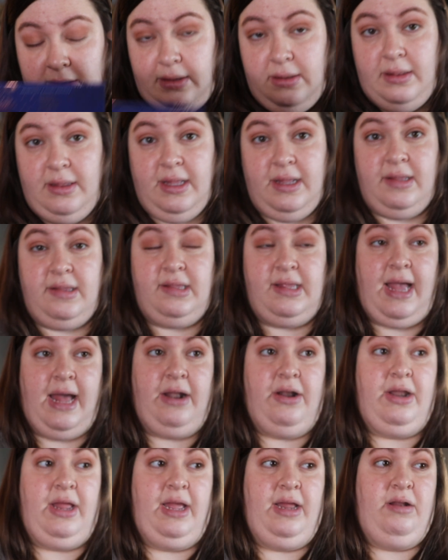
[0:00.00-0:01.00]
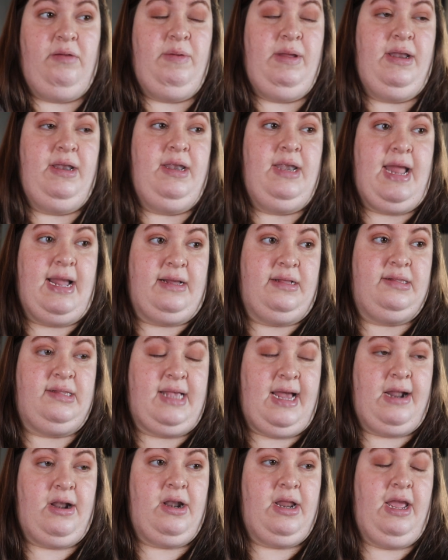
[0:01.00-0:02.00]
this Saturday. It'll be next
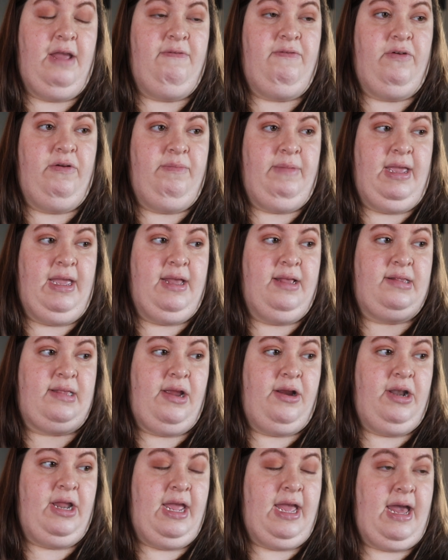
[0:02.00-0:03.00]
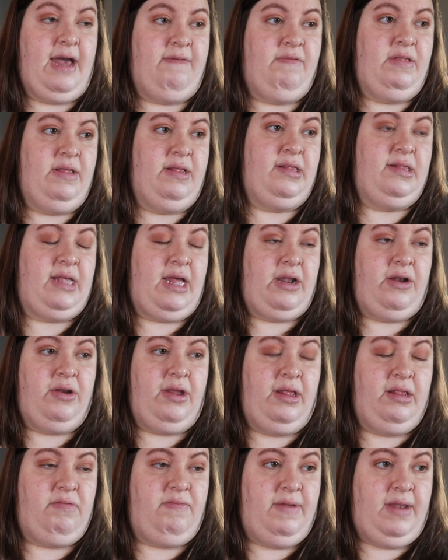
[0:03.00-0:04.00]
Saturday for me, because I already have this
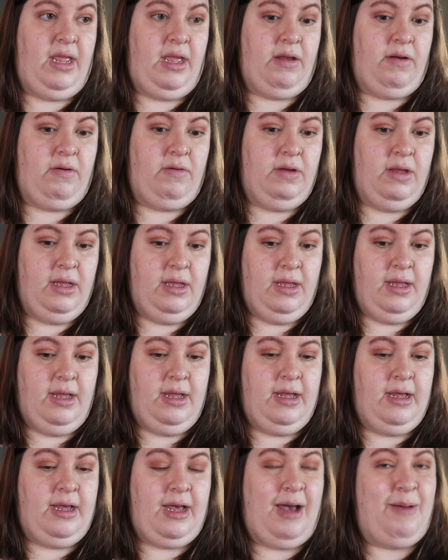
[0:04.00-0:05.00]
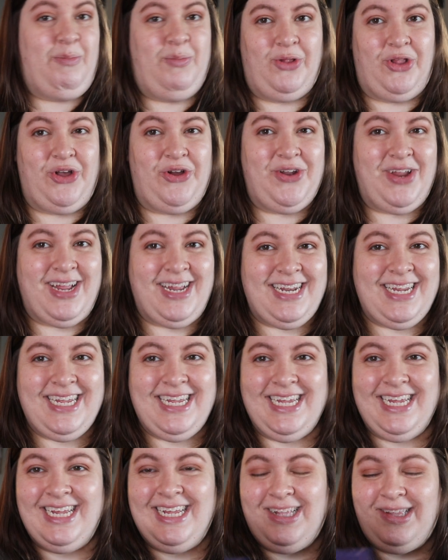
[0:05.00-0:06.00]
Saturday's video uploaded,
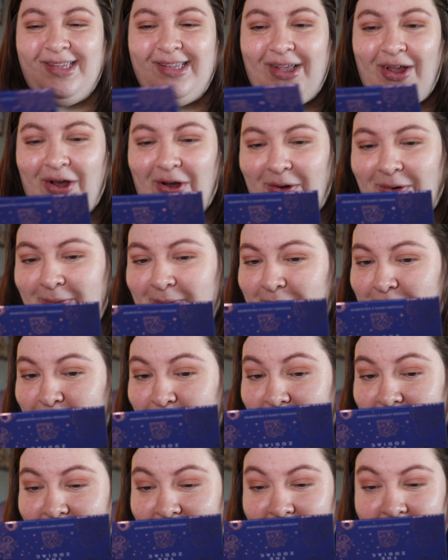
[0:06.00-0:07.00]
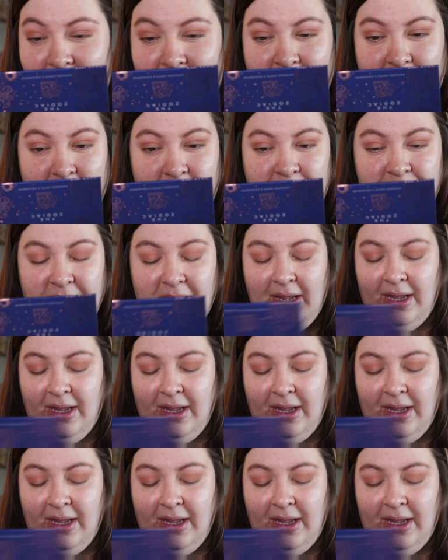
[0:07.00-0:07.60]
so ready to go.